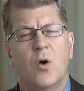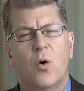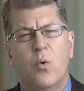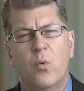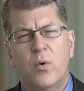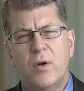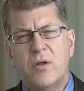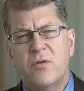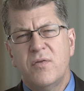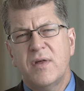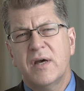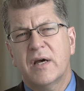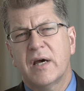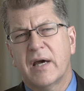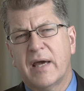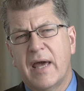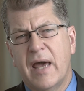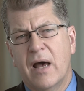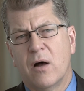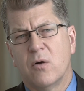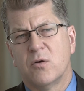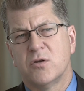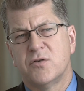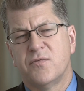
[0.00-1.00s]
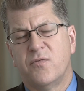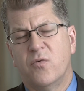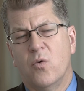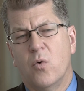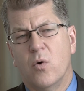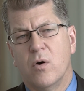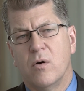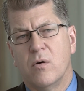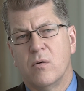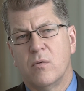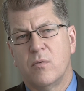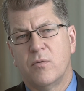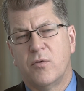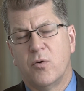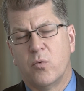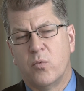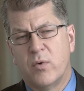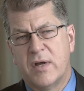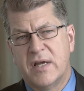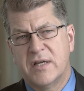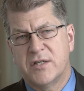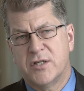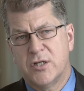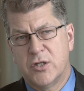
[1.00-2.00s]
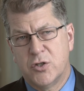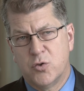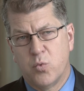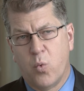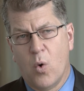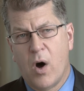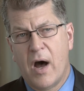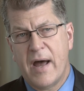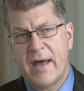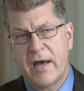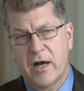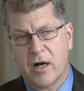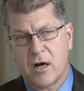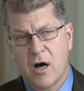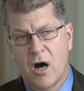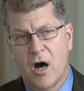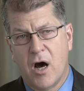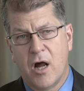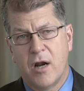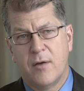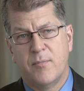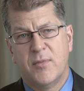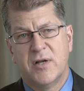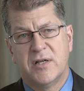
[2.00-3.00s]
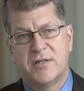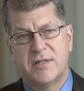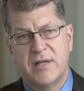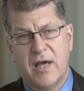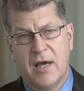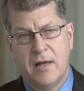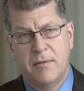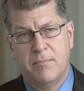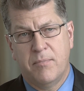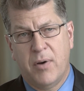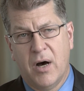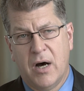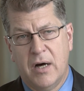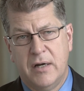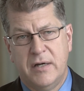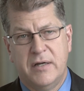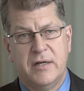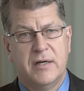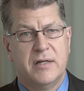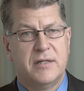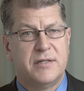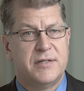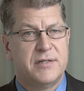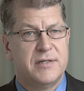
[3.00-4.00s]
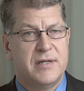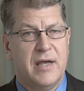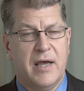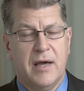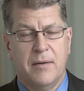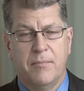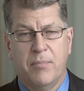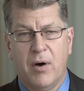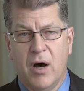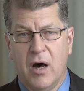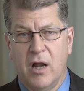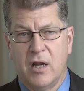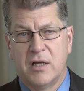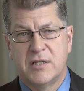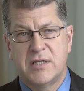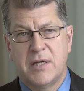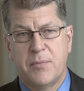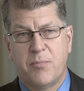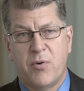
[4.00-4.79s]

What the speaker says: What do you think accounts for the reasons why economists and pundits and policy